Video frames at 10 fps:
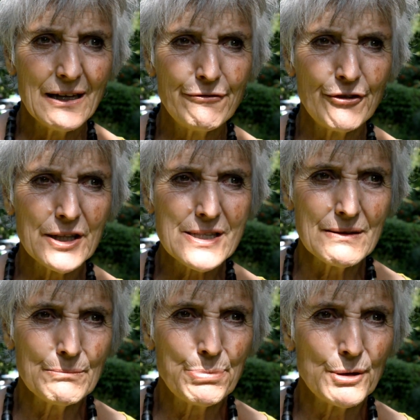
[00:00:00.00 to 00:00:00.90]
For
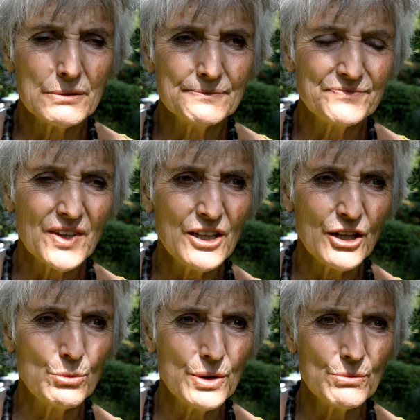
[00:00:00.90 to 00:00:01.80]
example,
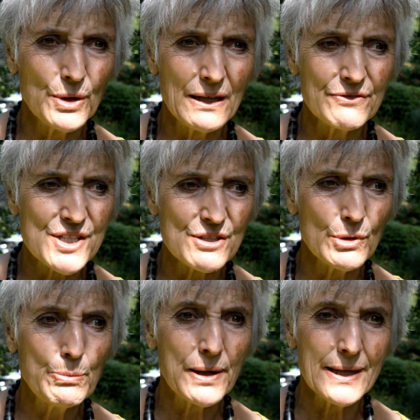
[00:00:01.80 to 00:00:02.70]
we have to
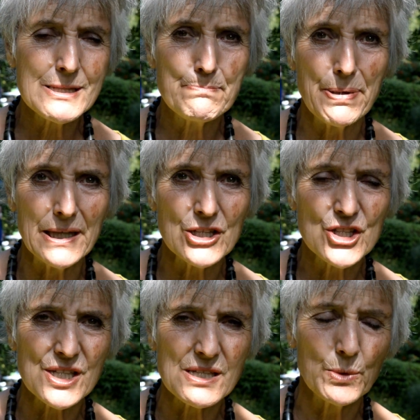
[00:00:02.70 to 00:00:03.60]
replace
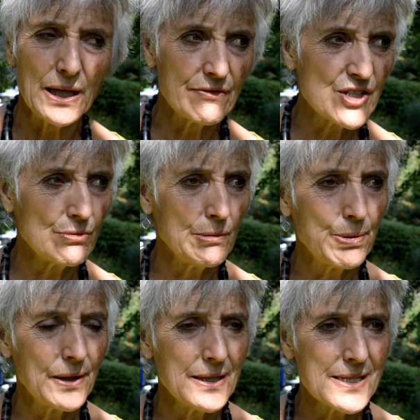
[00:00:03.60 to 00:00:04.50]
benches, and we have to
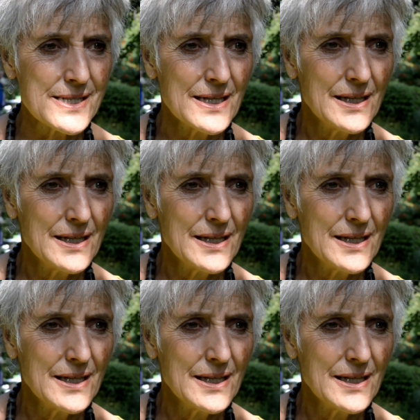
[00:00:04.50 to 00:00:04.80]
replace